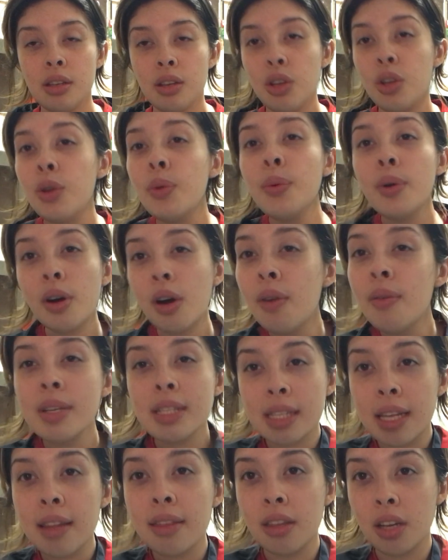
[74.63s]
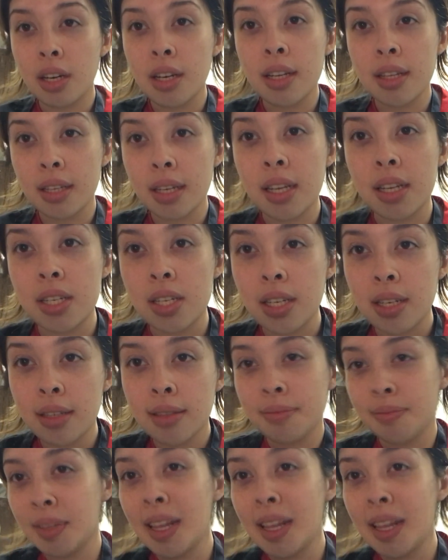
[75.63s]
you will always get dirty in the kitchen